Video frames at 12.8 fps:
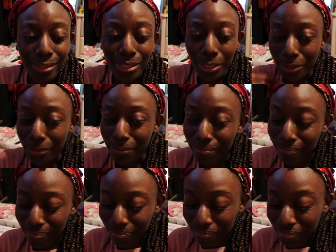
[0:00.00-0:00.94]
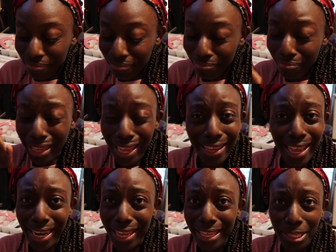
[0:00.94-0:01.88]
So
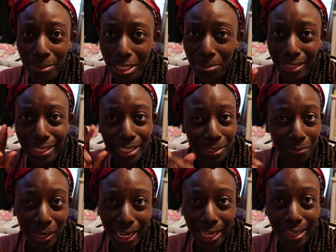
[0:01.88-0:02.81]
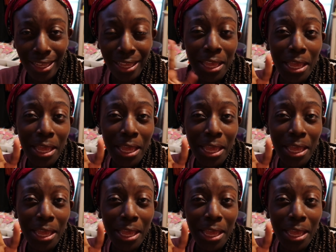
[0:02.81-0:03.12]
gotta get them expenses right.